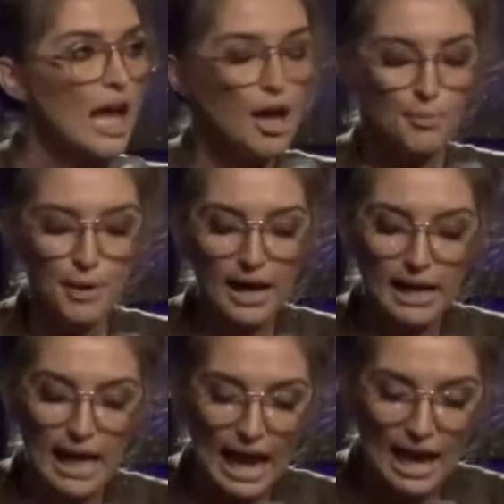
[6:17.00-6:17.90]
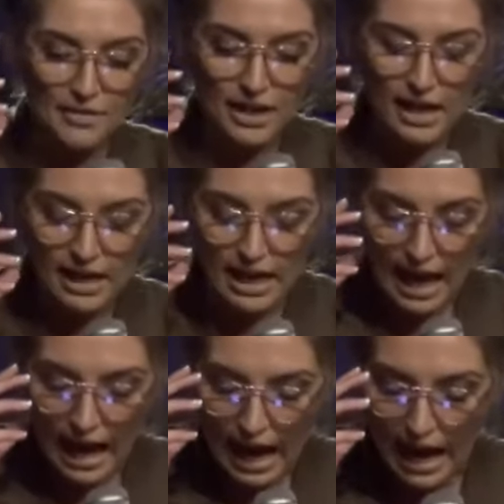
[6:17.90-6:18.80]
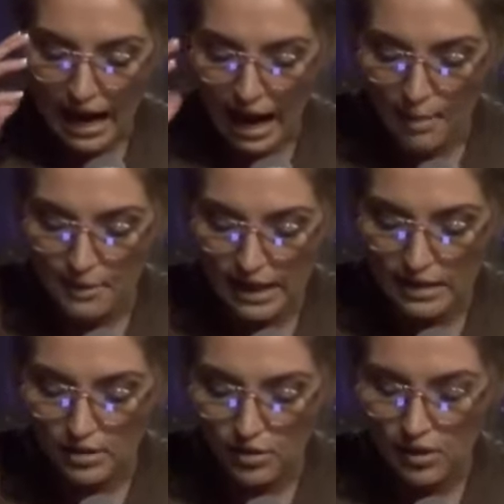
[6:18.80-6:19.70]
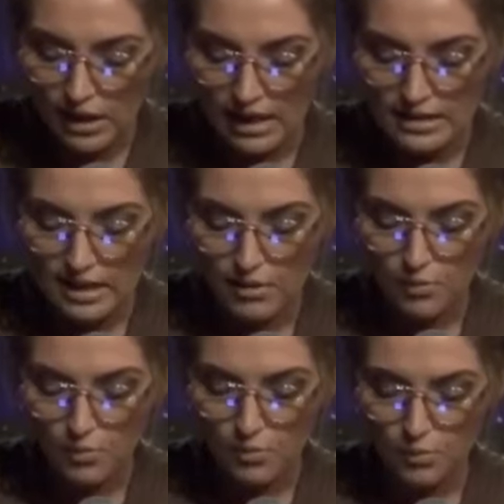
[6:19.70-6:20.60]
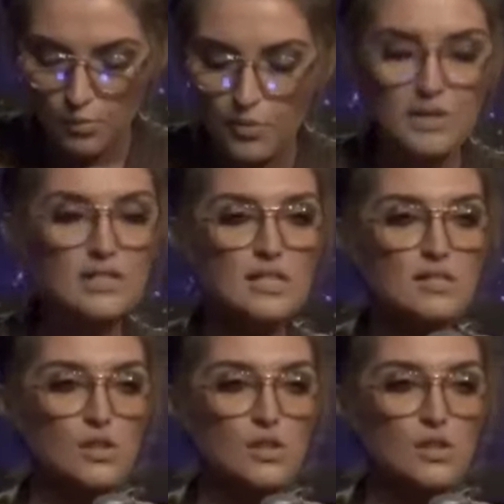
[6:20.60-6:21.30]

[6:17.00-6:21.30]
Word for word: But, and then I, I began to look and I said, well, this is the